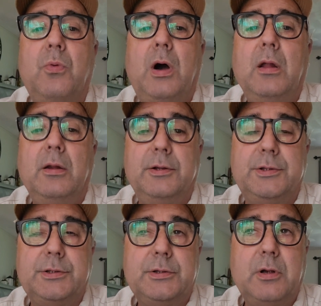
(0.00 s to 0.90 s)
while
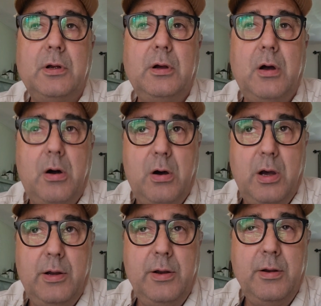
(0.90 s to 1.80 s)
it's
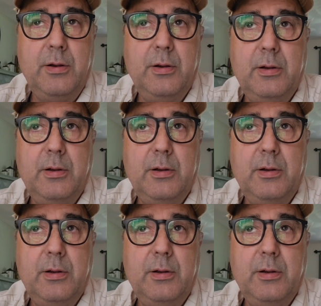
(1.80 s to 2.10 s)
on.